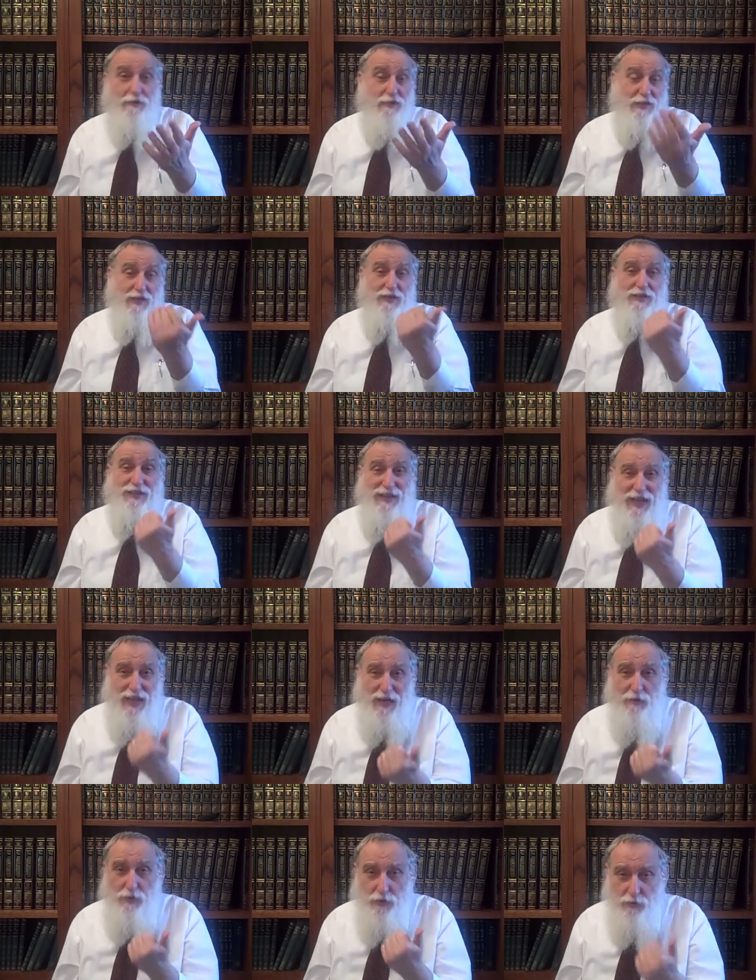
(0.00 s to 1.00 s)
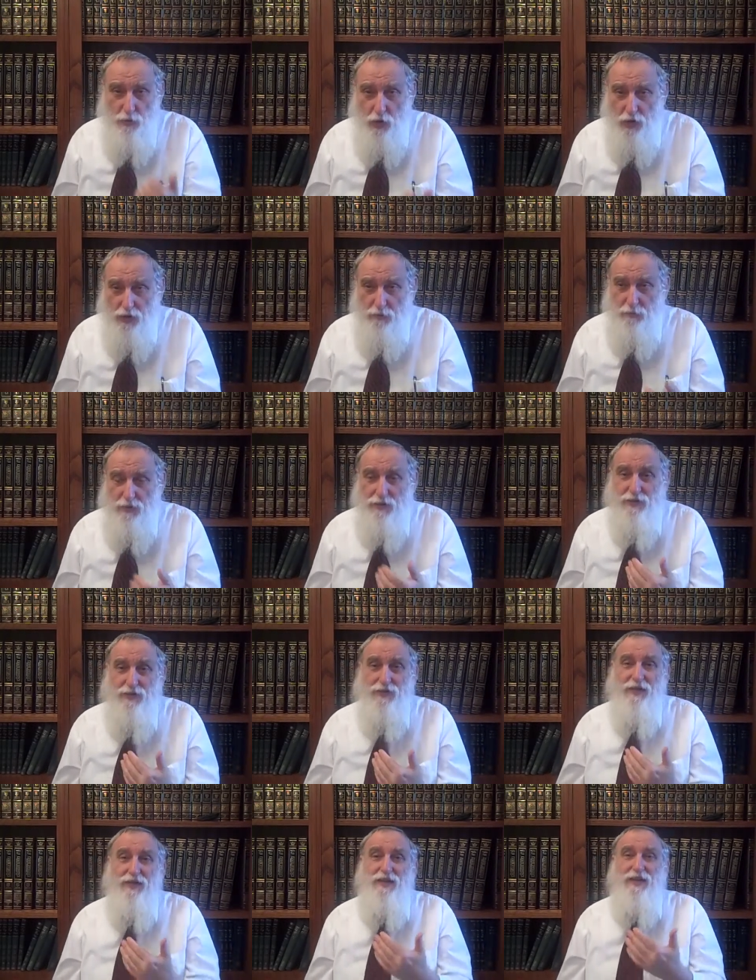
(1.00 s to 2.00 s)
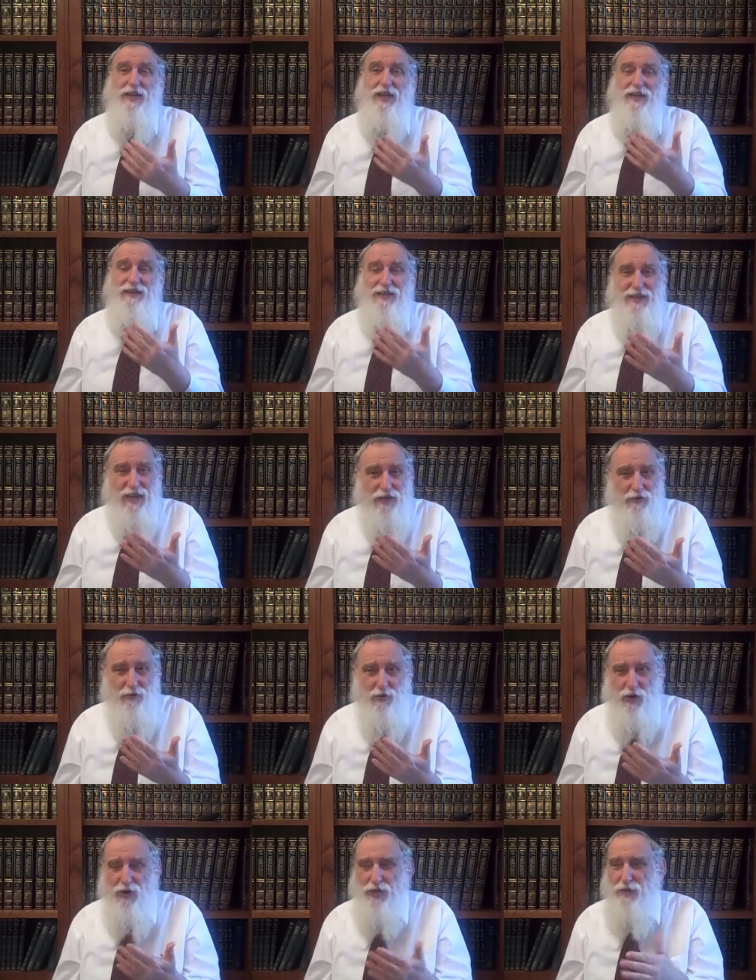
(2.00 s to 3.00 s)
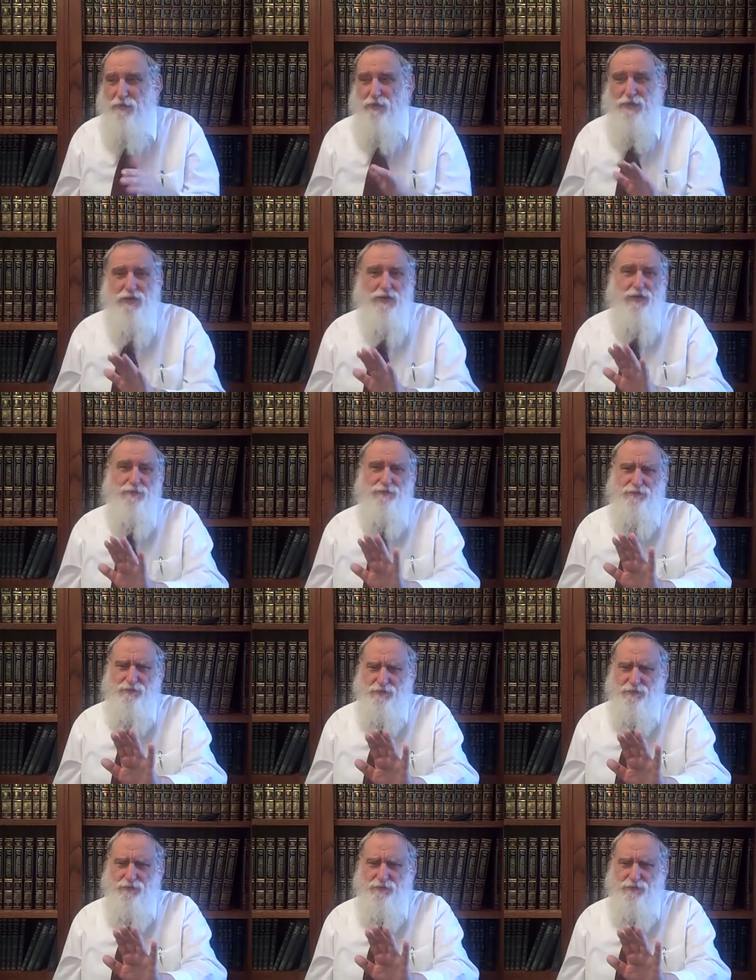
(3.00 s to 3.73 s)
I've seen counter arguments, and the counter arguments